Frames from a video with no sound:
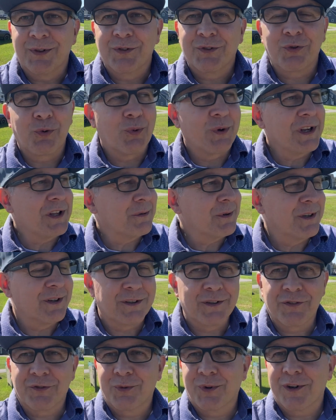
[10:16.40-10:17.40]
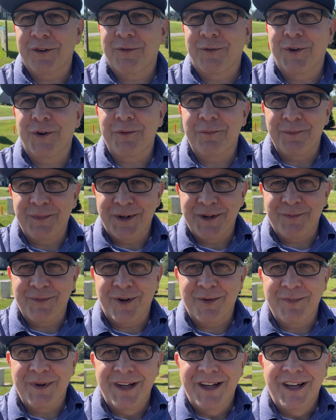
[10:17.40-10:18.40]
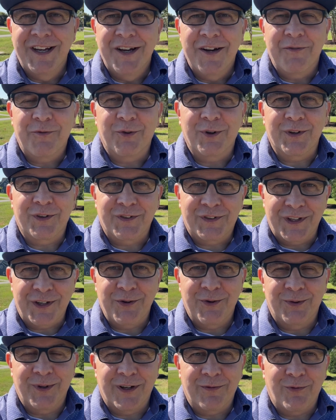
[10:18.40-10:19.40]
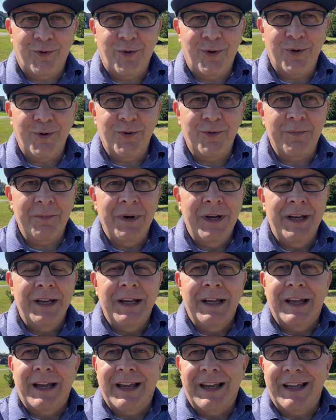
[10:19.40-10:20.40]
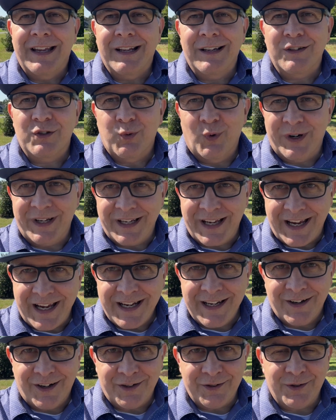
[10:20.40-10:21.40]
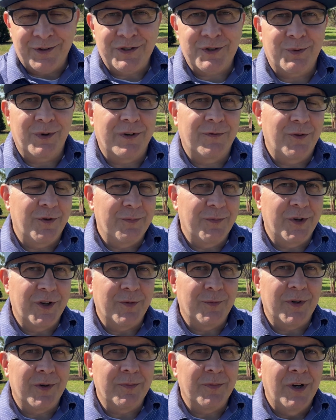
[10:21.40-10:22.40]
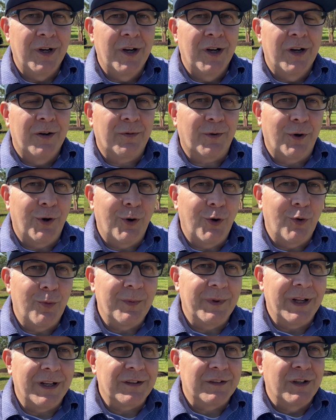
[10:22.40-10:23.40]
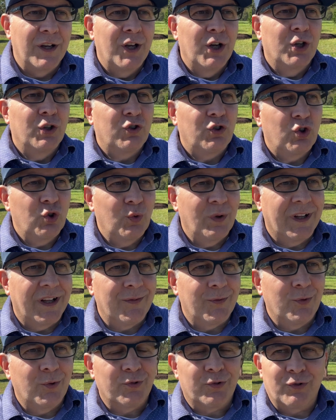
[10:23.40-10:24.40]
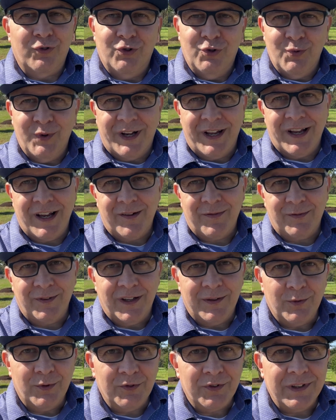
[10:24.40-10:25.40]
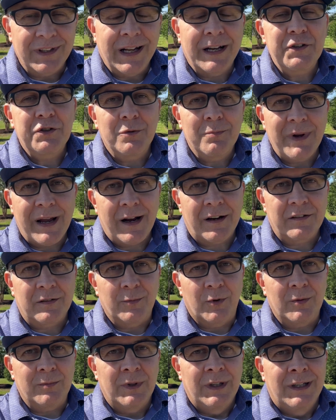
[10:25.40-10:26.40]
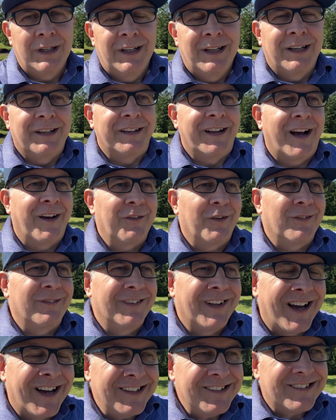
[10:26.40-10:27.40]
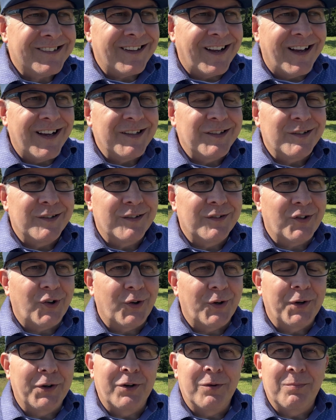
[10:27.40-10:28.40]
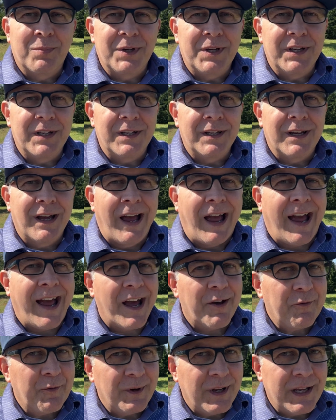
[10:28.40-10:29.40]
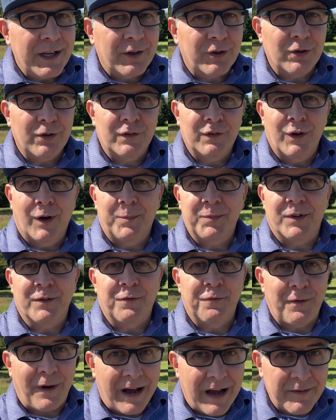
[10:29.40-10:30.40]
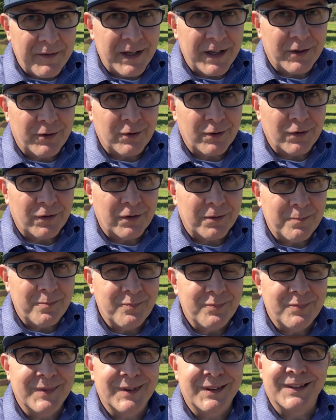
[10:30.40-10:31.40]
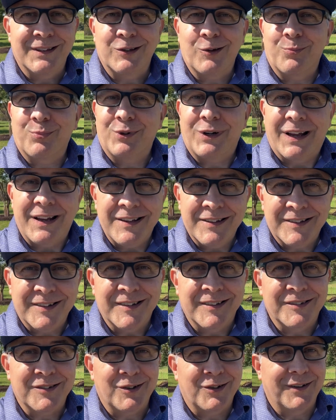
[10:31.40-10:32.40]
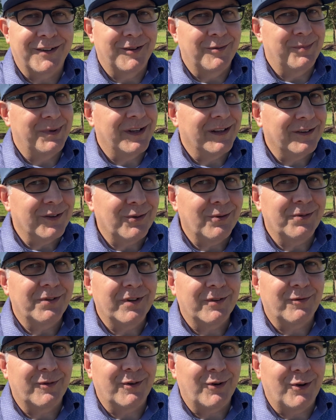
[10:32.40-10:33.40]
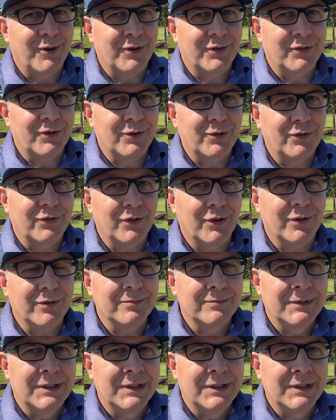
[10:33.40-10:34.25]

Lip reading: 2,300 square foot minimum for a single level home, and 2,800 square foot minimum for a home that's 2 levels or 2.5 levels, and that's your maximum. Now the lot sizes are going to be 1/2 acre to up to 5 acres, and the prices are going to be a little different also. So